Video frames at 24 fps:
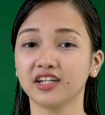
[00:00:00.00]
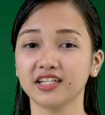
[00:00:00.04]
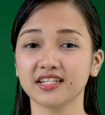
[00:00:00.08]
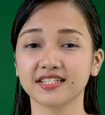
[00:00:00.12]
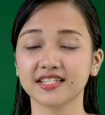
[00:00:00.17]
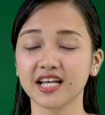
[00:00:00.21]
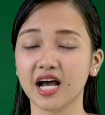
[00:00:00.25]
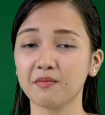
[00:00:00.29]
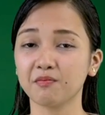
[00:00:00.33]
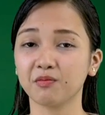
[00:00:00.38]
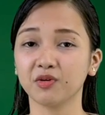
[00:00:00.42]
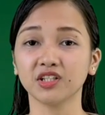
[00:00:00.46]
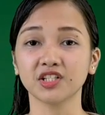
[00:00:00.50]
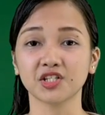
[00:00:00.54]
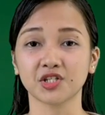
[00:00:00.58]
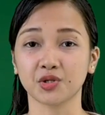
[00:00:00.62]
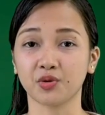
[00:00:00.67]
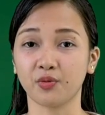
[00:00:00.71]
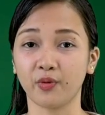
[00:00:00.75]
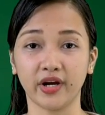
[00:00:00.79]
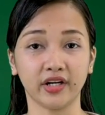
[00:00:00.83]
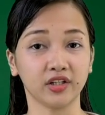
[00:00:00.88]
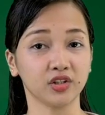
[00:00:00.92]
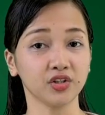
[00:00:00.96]
for example,
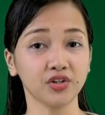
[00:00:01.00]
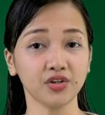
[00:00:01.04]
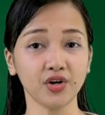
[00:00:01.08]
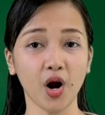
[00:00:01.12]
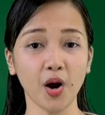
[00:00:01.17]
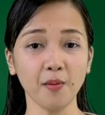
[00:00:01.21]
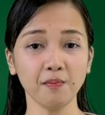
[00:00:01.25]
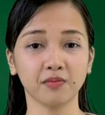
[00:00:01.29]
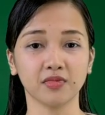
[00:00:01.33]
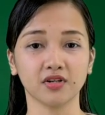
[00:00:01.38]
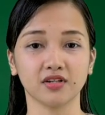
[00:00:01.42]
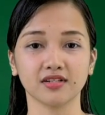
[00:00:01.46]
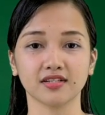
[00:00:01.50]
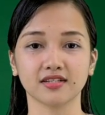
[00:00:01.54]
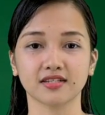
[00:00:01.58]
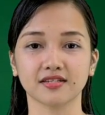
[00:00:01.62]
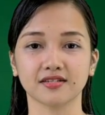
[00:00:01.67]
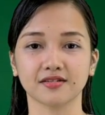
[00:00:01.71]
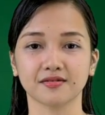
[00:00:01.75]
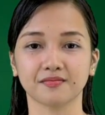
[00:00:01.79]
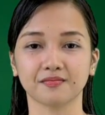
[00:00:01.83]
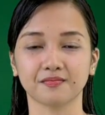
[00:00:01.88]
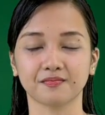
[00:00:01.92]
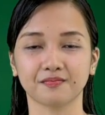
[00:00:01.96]
square to
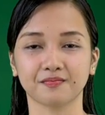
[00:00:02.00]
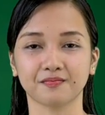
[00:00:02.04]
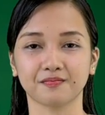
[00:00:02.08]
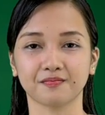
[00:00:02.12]
rhombus.